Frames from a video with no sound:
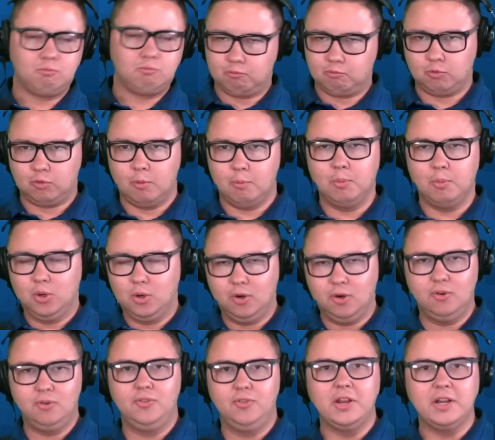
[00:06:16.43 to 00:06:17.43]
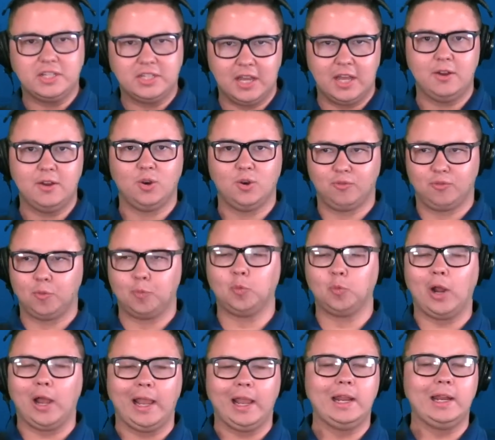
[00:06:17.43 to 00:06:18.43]
removed the tender from
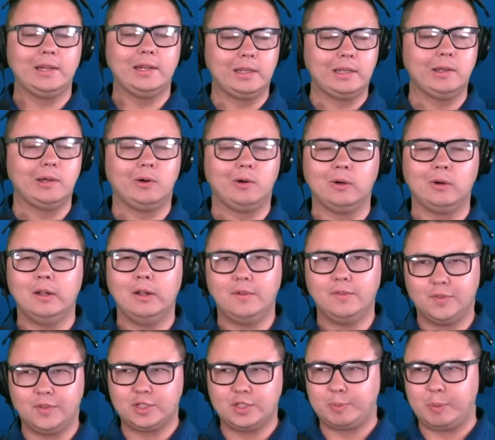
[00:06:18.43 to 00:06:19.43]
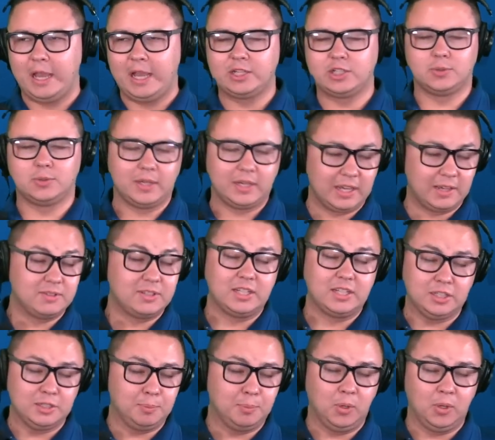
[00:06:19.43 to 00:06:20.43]
Ryan Neal this past week. I was
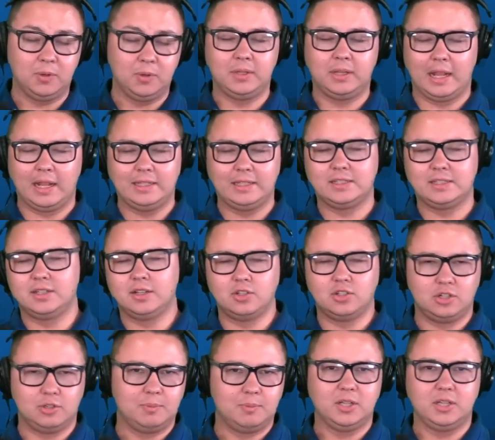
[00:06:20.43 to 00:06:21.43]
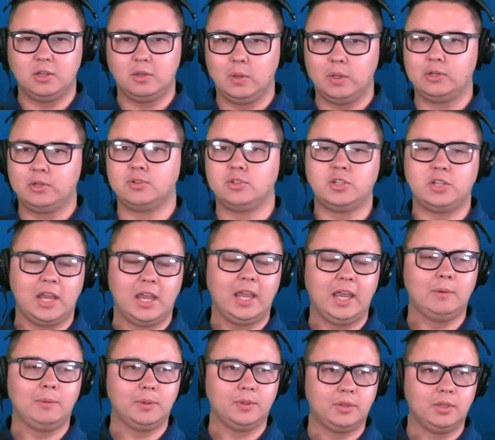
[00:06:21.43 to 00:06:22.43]
disappointed with that decision, but you
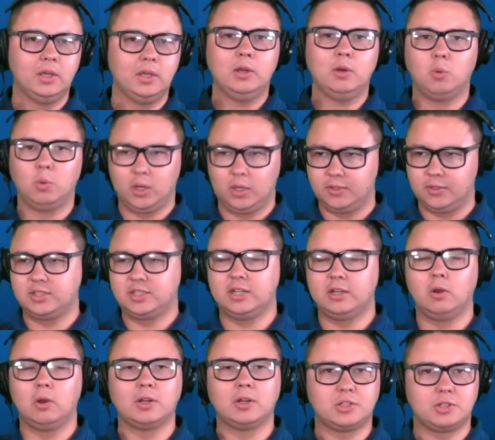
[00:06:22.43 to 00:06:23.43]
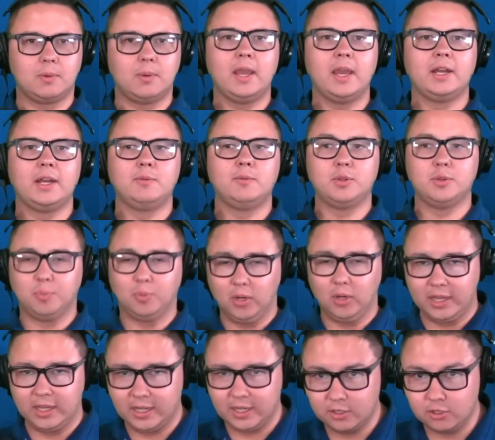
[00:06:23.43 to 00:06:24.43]
understand with where the Seahawks are headed, with
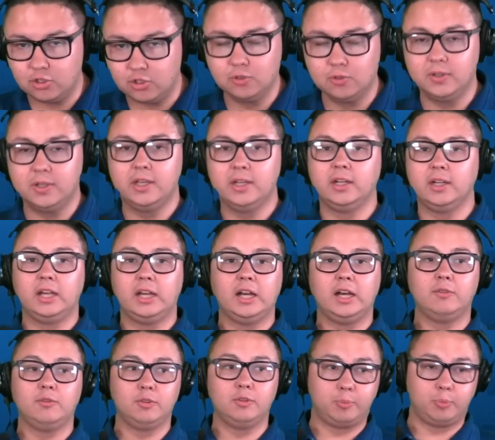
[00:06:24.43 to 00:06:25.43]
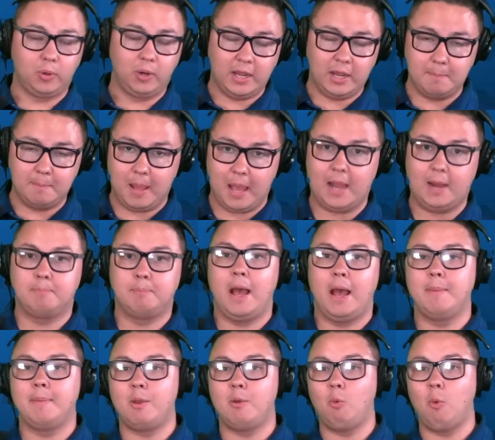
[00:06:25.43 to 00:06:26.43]
bringing in Julian Love, with bringing back
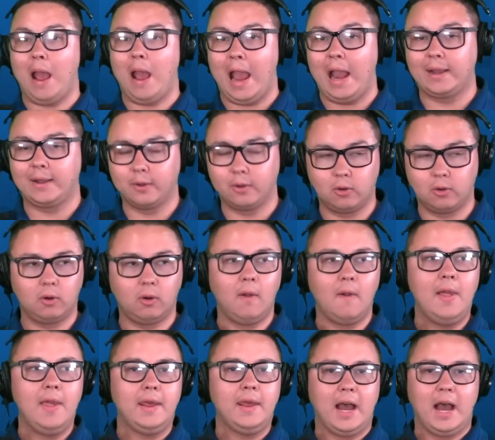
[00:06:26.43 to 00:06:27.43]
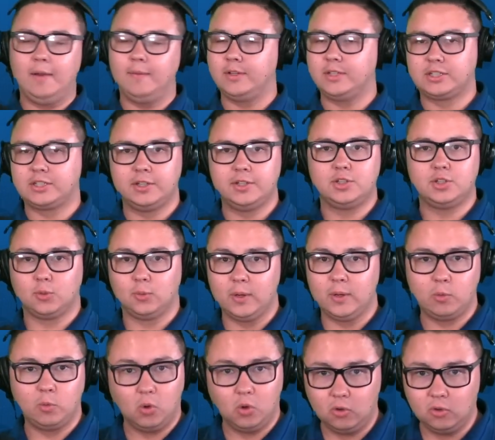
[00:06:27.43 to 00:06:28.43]
Bobby Wagner, obviously
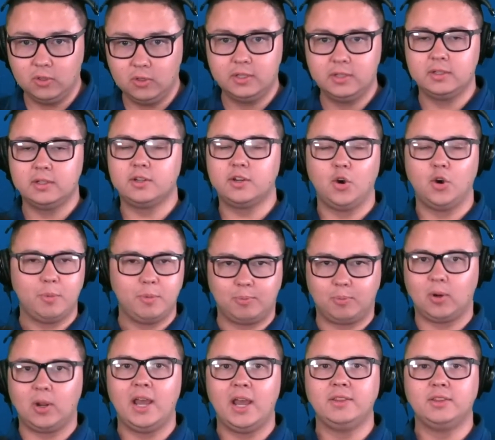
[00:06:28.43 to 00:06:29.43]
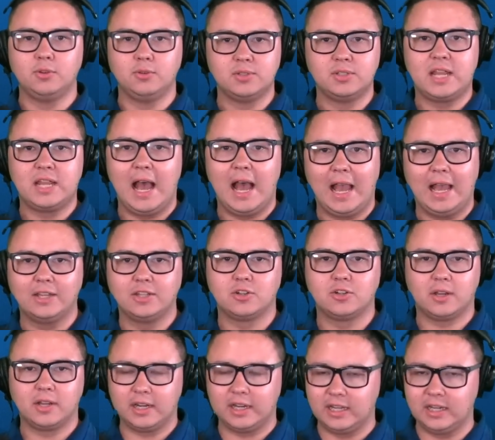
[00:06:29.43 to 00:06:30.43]
Tariq Woolen and Kobe Bryant, those guys are
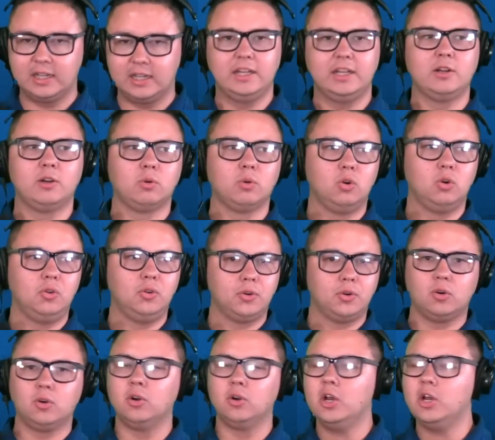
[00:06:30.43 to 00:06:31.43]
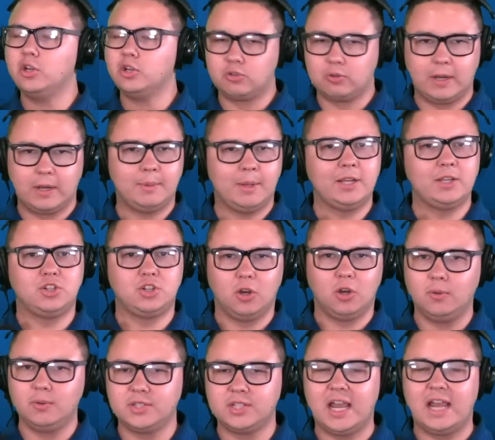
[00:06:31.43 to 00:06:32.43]
going to get a year older. Draymond
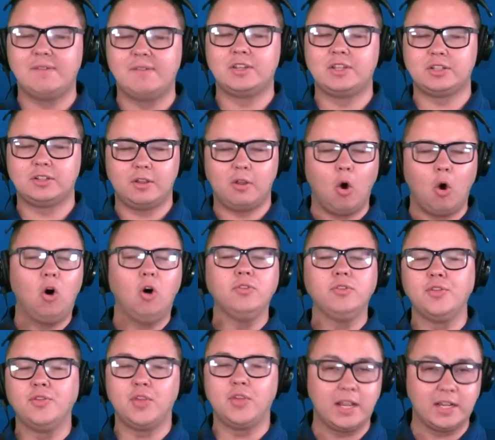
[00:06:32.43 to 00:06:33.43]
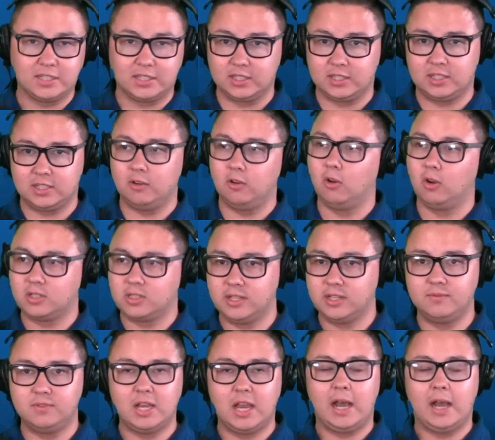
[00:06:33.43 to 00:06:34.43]
Jones, obviously, all the things the Seahawks
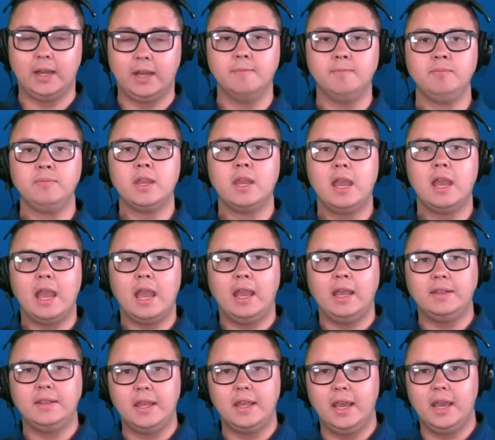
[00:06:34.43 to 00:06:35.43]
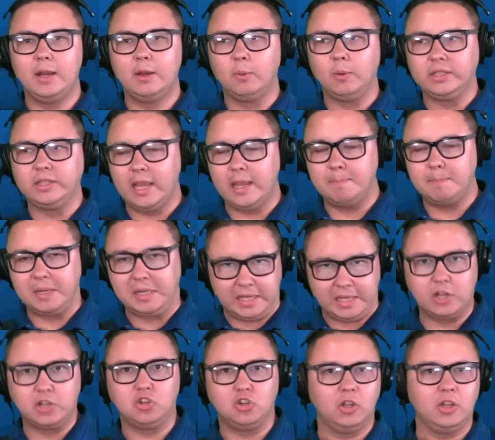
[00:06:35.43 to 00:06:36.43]
have done. And then what they
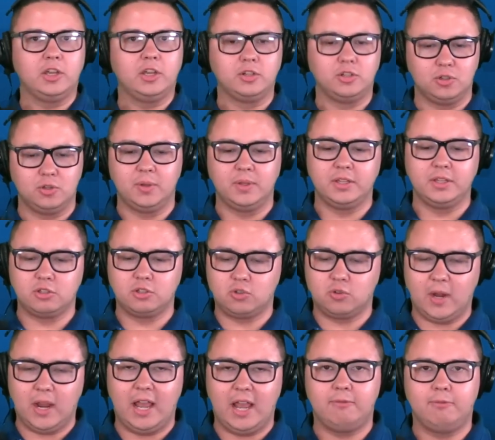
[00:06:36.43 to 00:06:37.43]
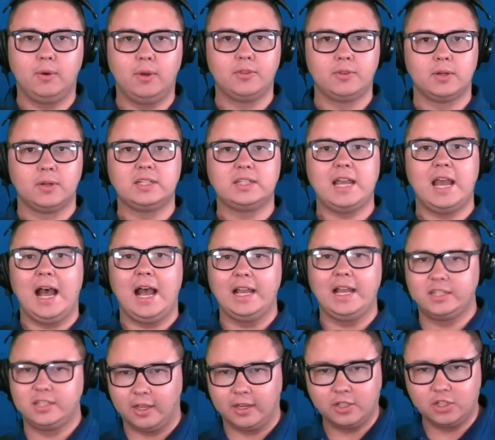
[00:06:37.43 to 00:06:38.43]
potentially could do in this draft, whether it's
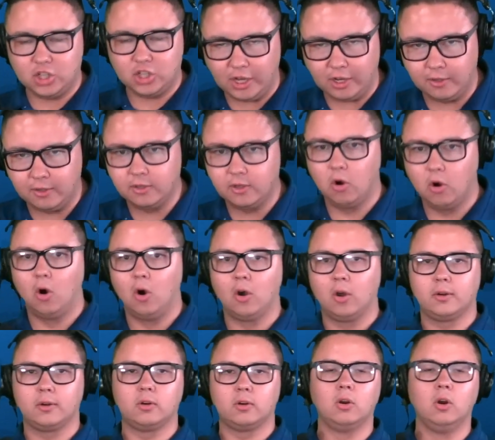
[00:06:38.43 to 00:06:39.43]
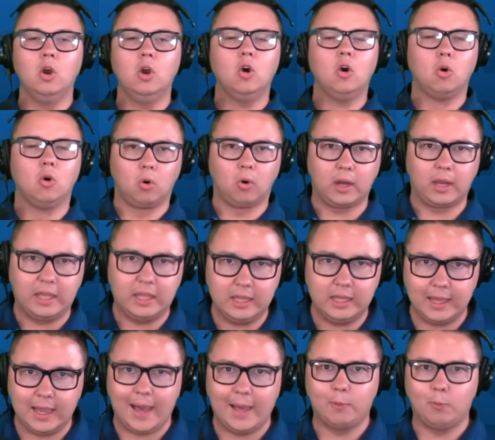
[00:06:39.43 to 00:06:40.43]
guys like Jalen Carter or a
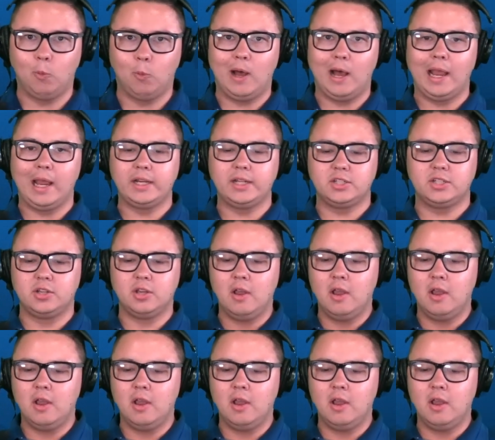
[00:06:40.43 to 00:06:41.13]
Keion White,